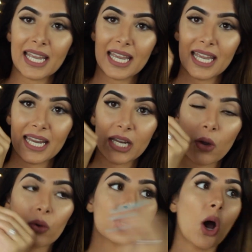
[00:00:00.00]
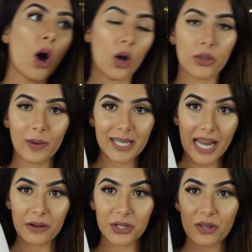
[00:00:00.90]
It goes all the way
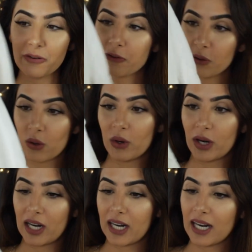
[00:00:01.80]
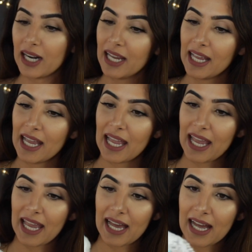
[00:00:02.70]
down to the floor,
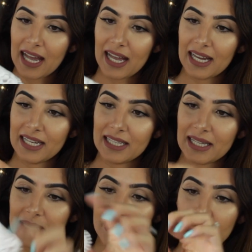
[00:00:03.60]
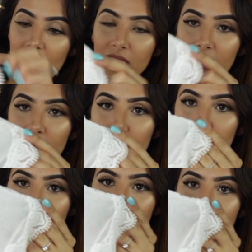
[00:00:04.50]
and it's got little
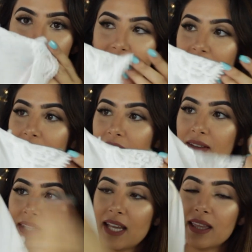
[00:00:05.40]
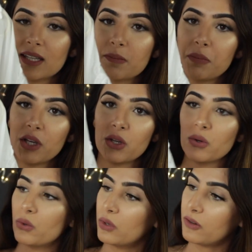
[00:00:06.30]
short sleeves and this
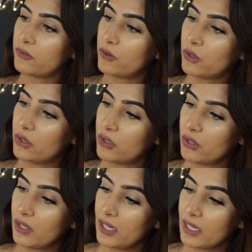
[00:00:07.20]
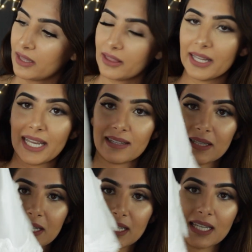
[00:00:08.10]
beautiful lace
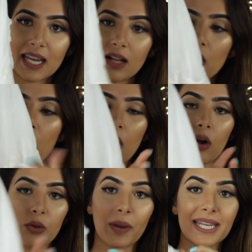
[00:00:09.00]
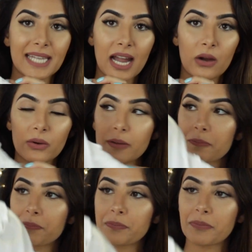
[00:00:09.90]
detail all the way down.
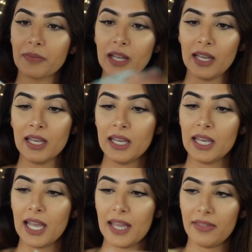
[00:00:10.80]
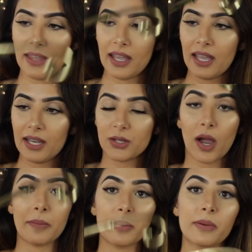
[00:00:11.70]
And then, so
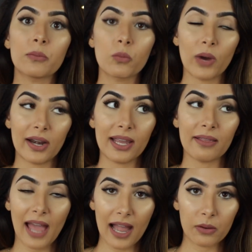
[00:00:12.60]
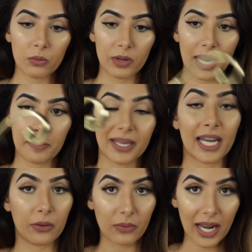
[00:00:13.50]
I'm going to be wearing that when I'm
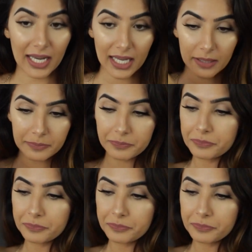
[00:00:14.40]
getting ready.